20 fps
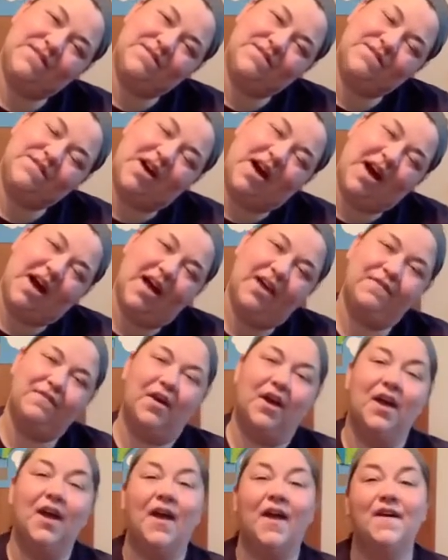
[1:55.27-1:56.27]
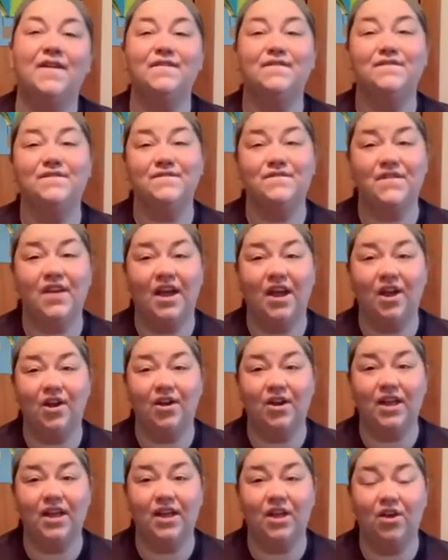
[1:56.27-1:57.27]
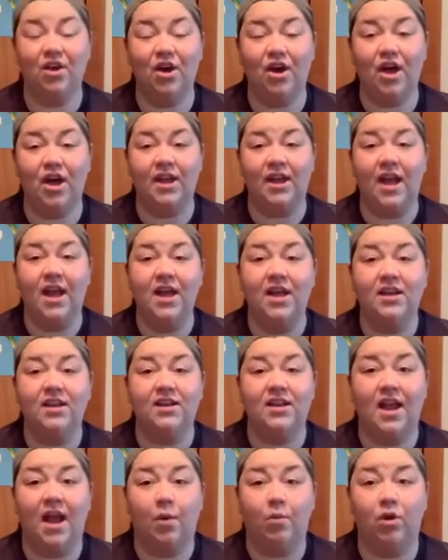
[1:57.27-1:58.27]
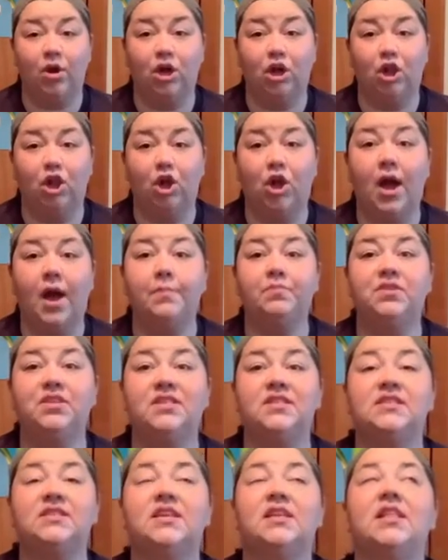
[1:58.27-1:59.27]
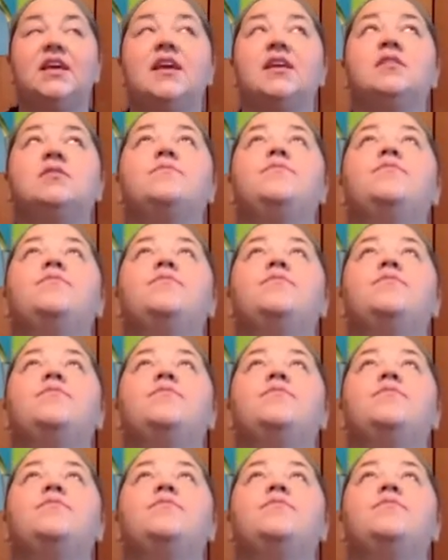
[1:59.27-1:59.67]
five. Very good. Now we're going to look up to the ceiling